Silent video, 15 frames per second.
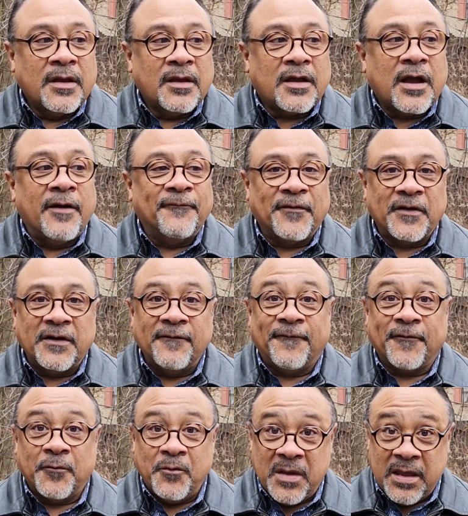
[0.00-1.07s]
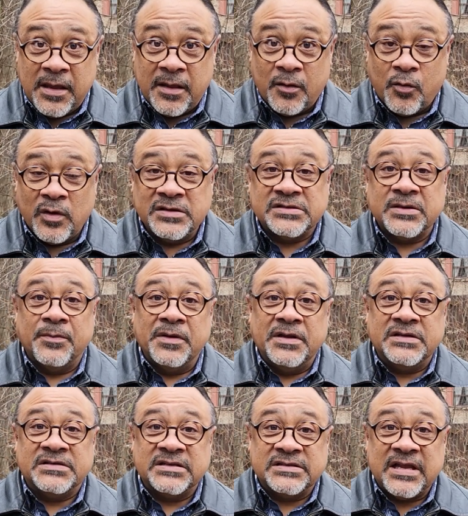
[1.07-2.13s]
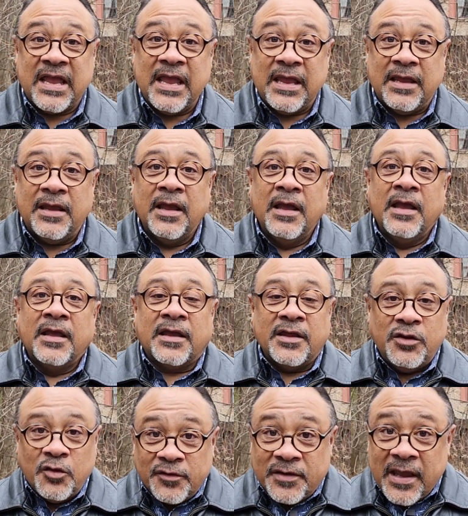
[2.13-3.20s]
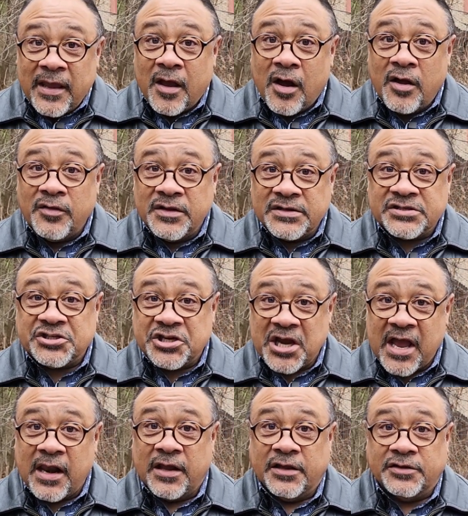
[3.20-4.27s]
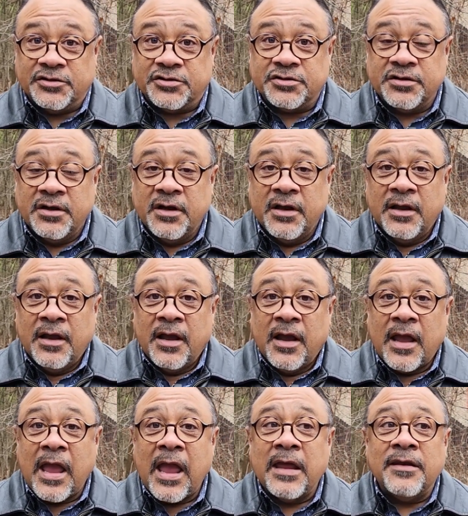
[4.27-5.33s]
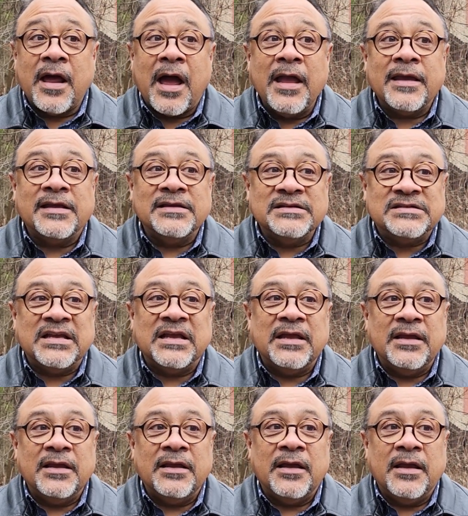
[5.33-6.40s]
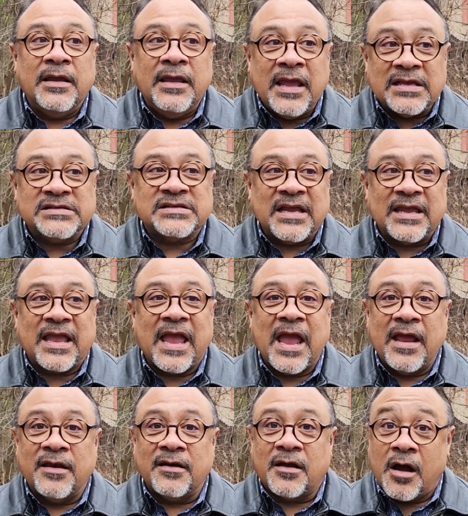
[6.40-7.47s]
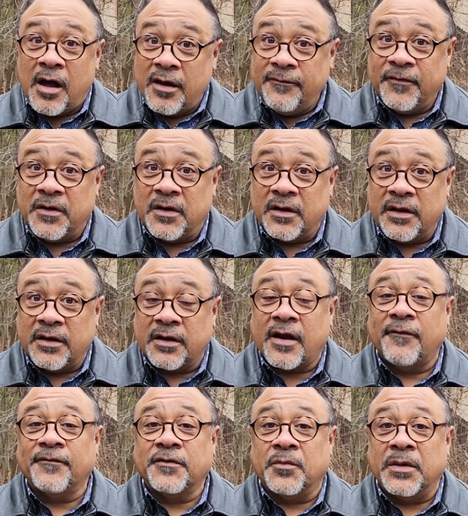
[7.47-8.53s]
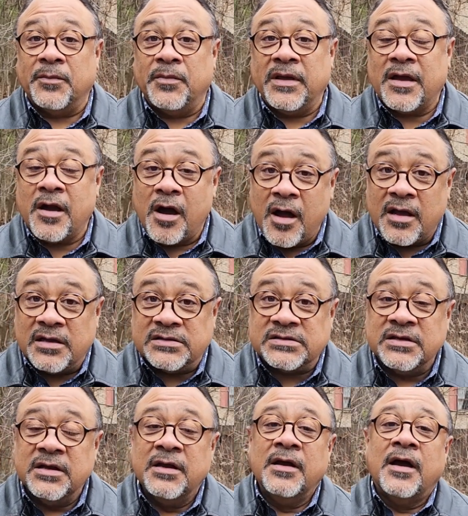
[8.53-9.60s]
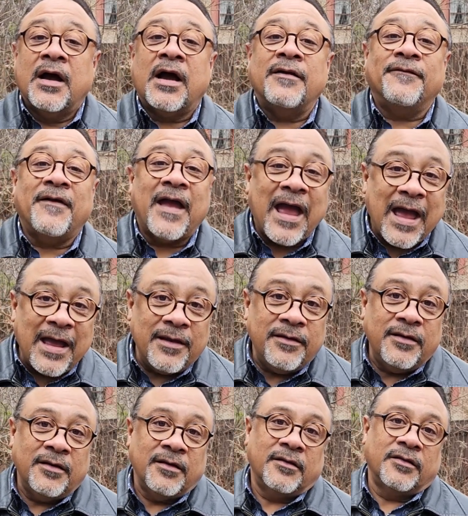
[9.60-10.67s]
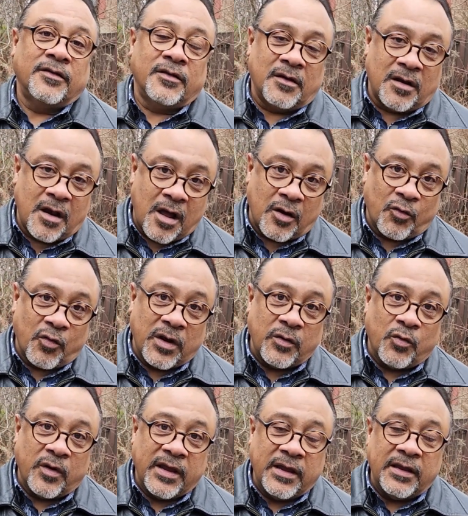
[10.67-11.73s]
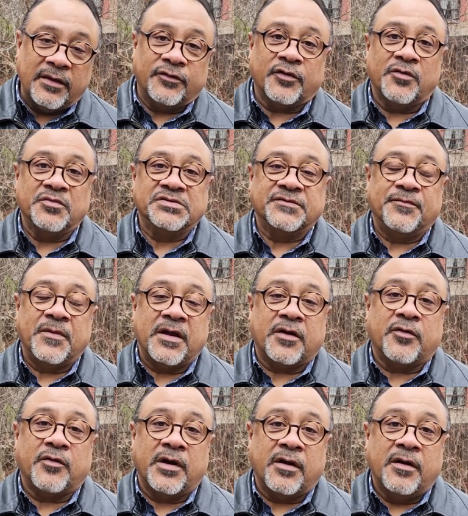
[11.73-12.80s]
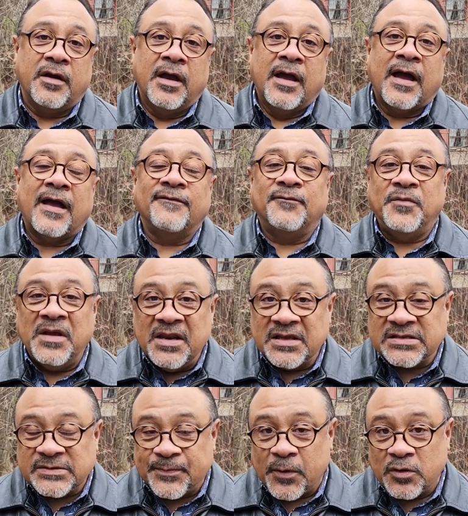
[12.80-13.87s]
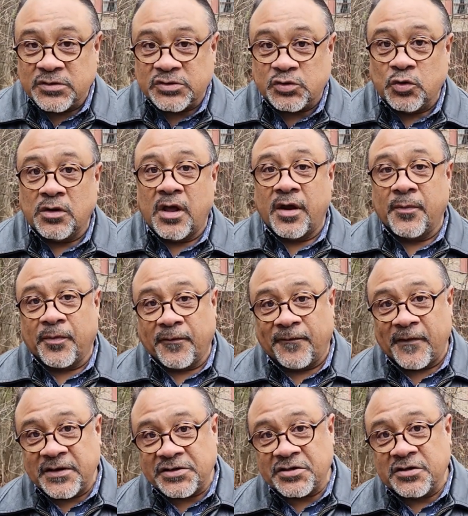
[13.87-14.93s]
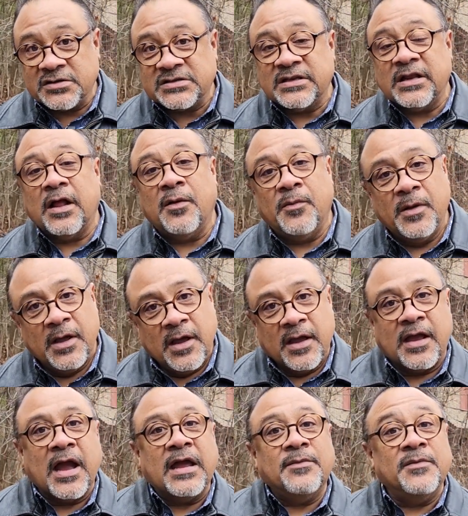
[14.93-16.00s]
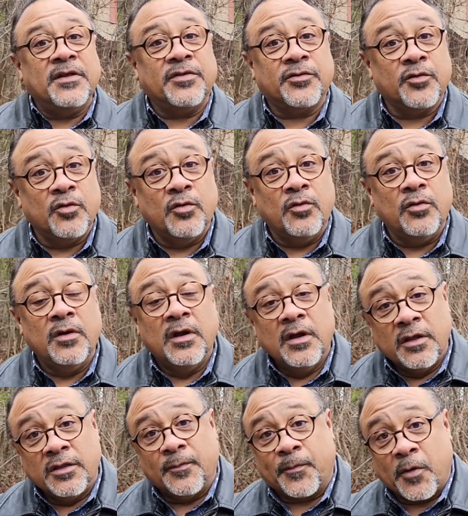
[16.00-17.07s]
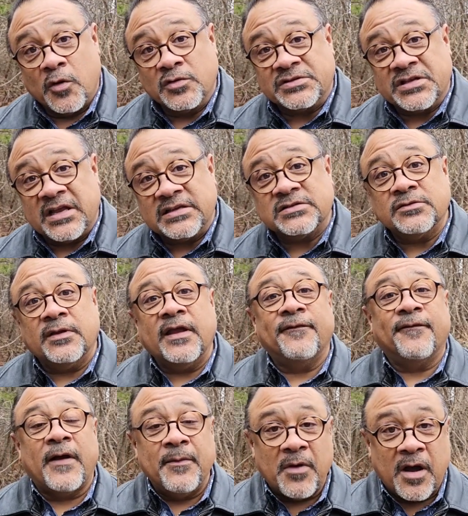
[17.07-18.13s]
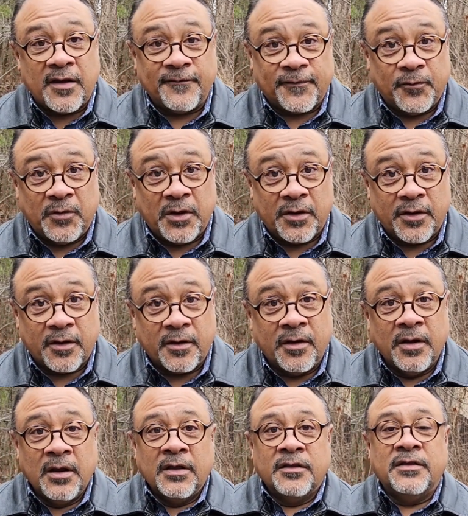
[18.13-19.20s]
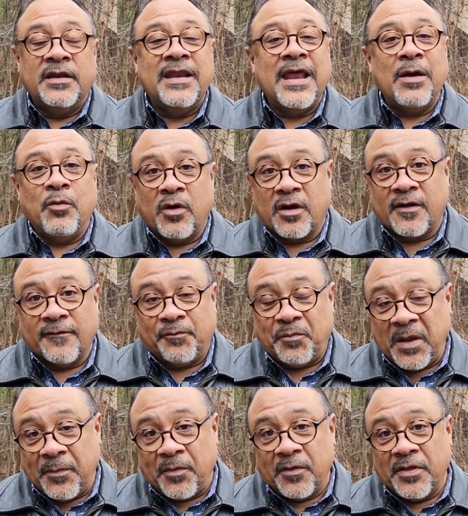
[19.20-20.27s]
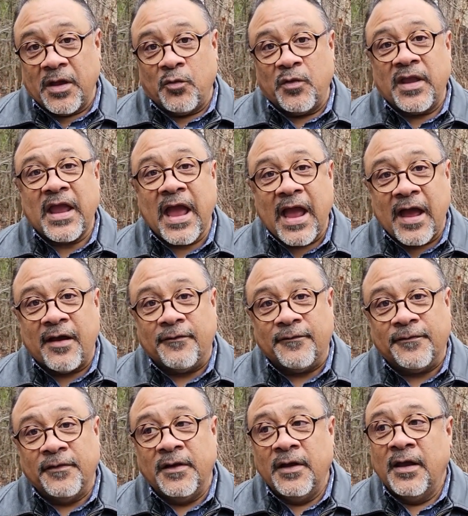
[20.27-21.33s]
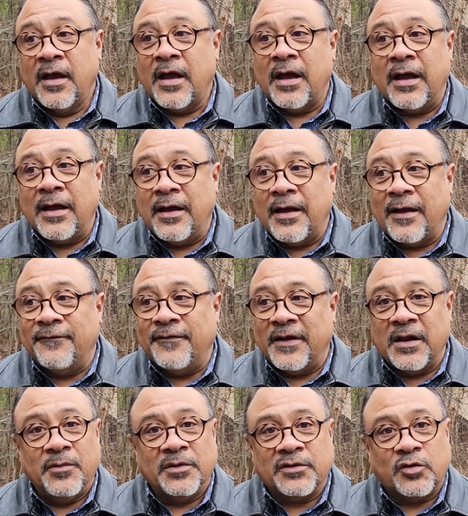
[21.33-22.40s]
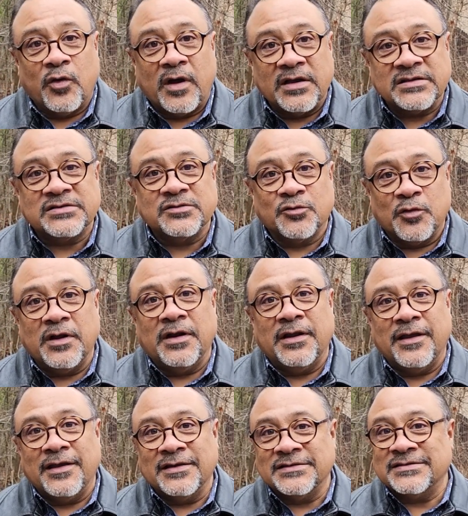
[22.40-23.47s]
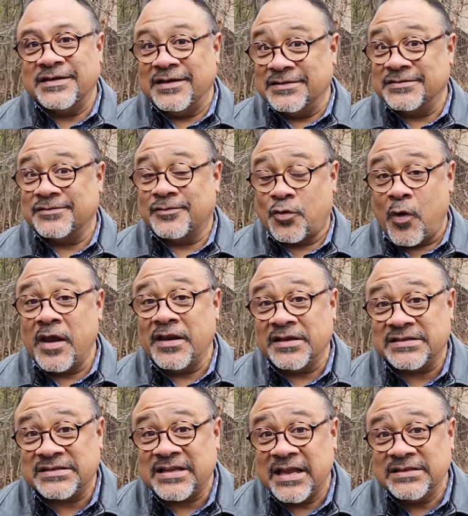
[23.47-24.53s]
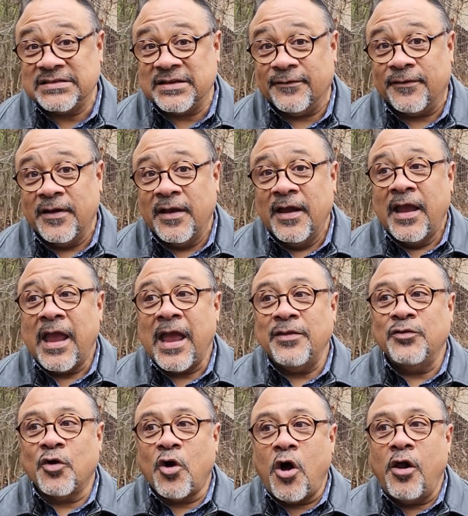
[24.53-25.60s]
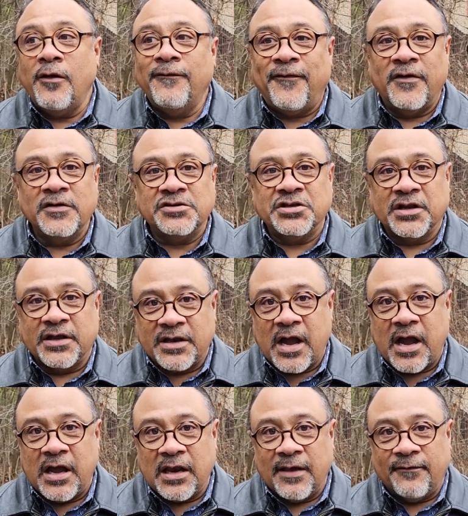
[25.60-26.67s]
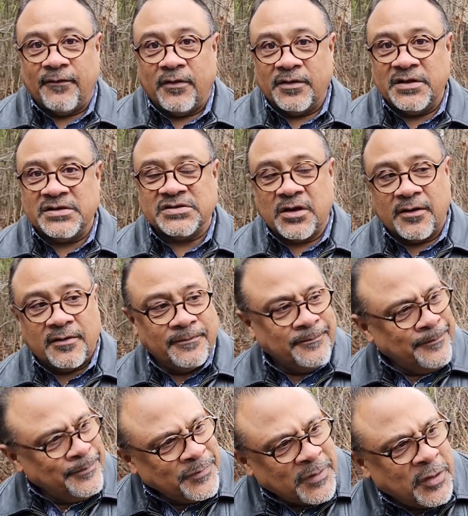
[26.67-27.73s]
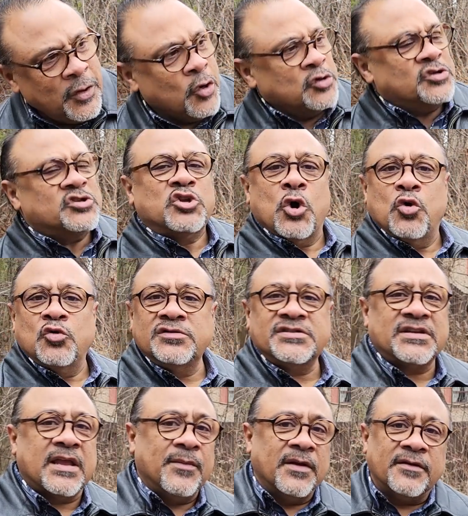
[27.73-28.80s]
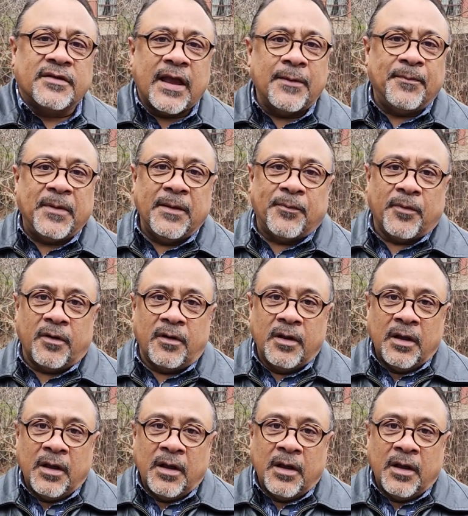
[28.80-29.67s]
comforting for me when somebody says, hey, can you take on this challenge? And I can say, yes, I can, confidently and comfortably, because I've had the long runway in terms of my career. I've been exposed to a lot of professionals that help guide me through the process if I'm unfamiliar. The network of people that we have available to us really is quite extensive, and they're all functioning at a high level. These aren't, stone skimming type people.